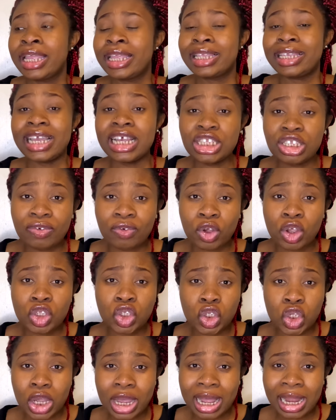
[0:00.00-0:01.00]
Yes, of
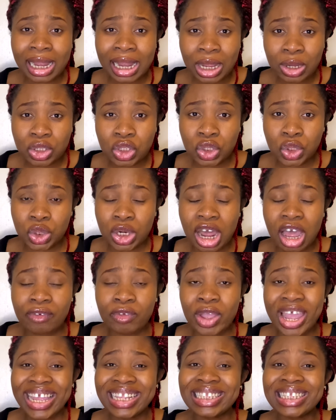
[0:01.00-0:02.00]
course, you're allowed to
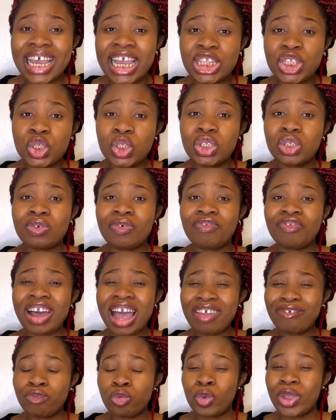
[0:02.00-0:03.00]
travel. You're entitled to
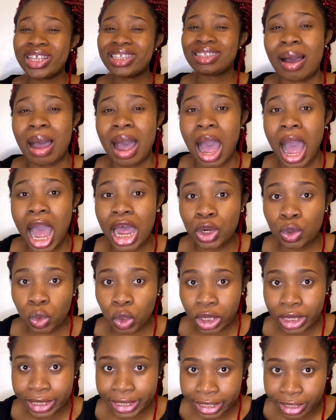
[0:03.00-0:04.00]
5 weeks
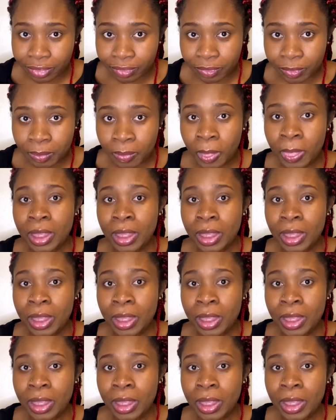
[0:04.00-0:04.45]
annual leave.